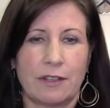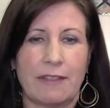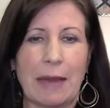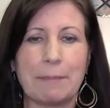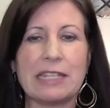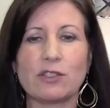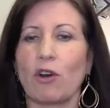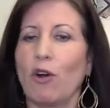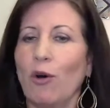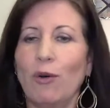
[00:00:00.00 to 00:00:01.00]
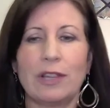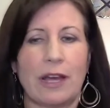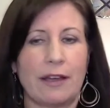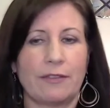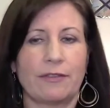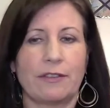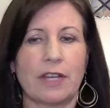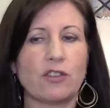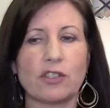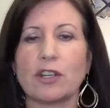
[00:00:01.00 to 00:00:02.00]
That means our whole life,
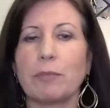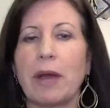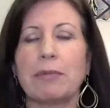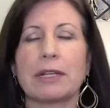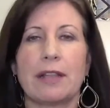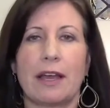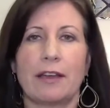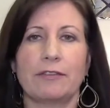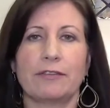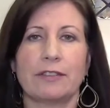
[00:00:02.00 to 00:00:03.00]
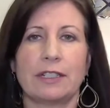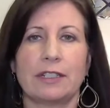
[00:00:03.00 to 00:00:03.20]
not just our public life